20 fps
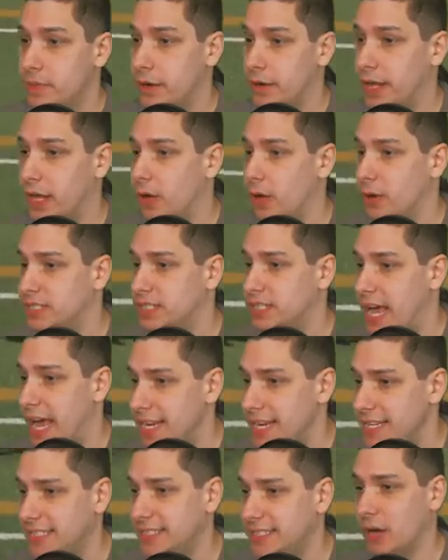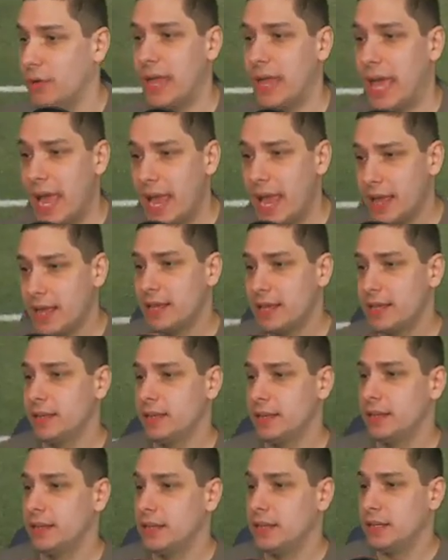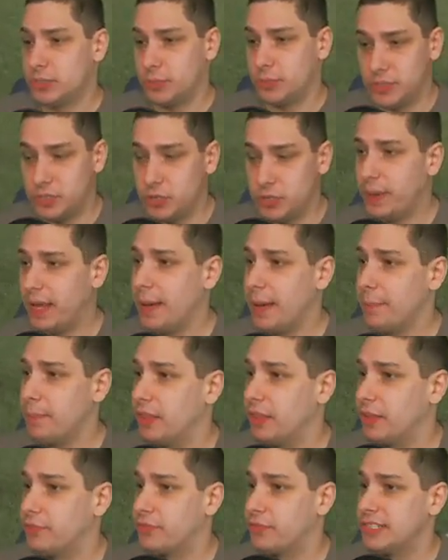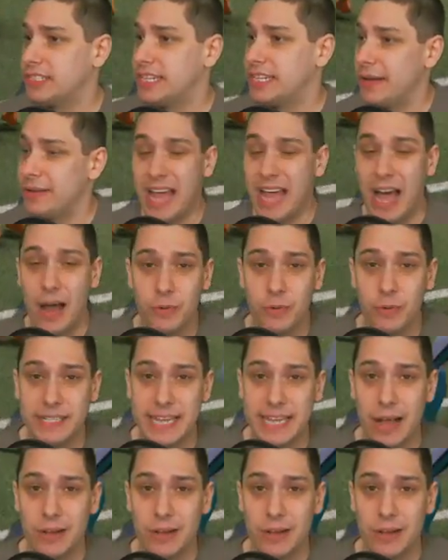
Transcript: There he goes. Nice. Okay. So we do pick up another first down. Now to,